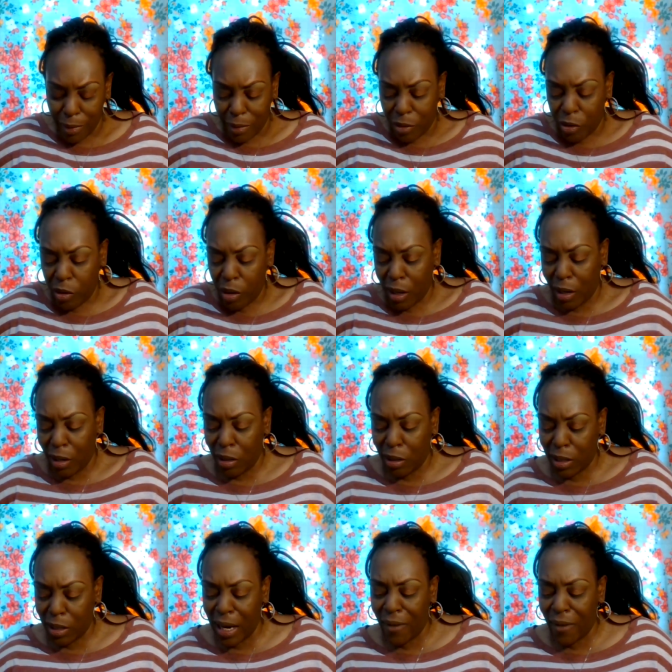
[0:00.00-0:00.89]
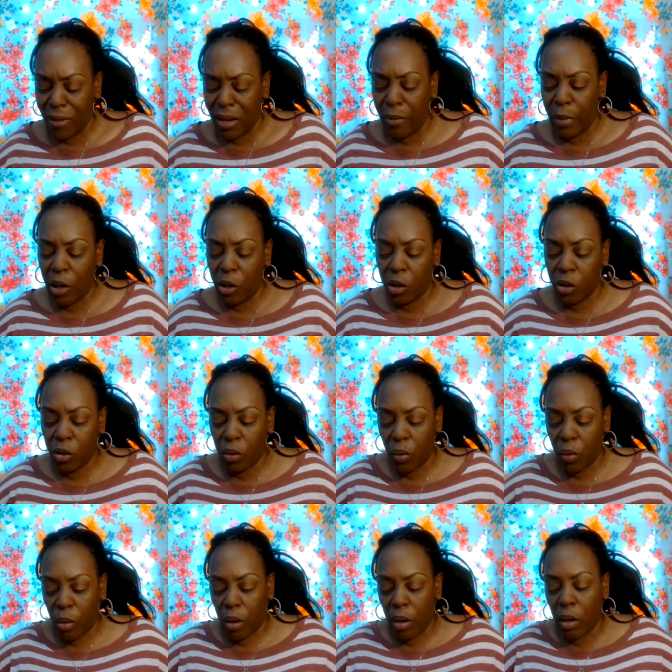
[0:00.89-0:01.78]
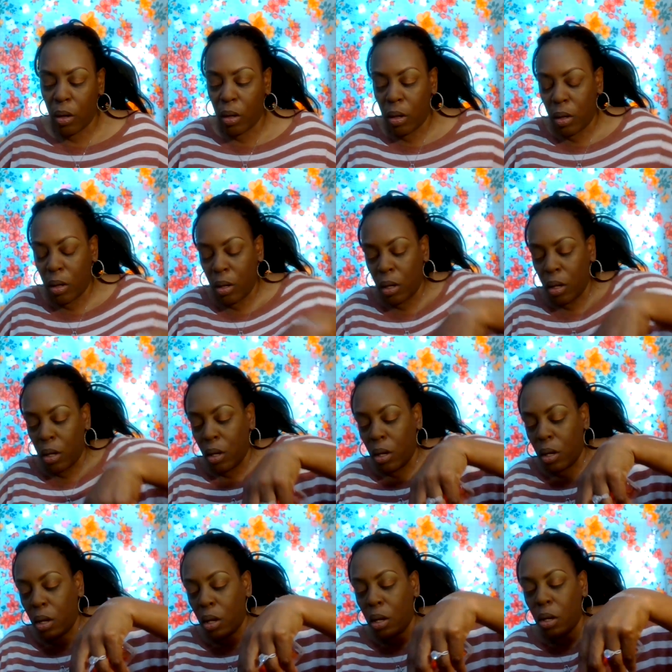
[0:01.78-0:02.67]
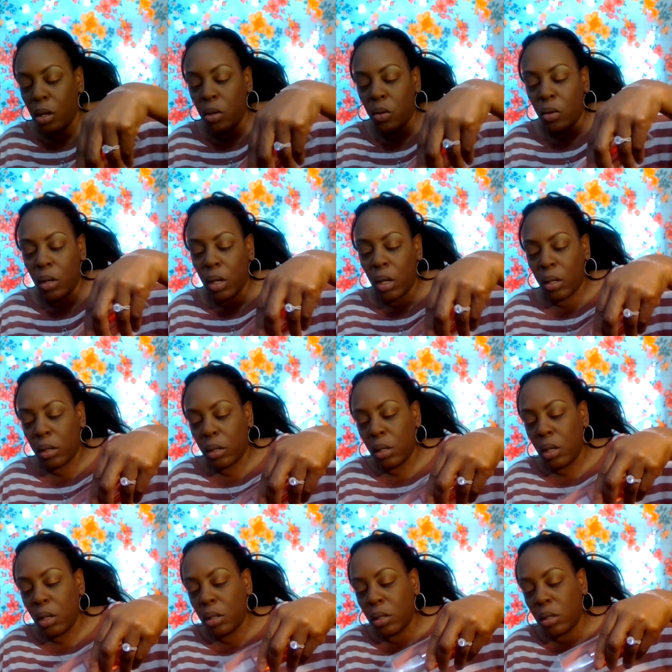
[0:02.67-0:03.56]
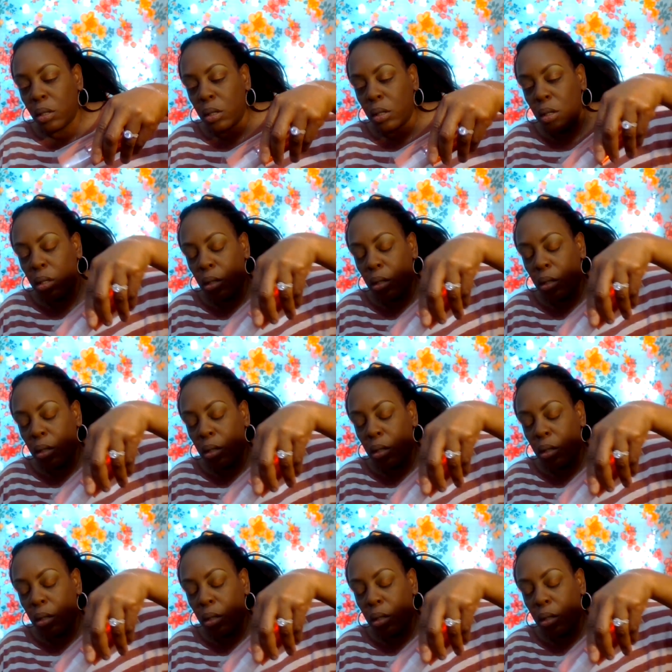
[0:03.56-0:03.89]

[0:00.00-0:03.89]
So you can definitely make sure you get this.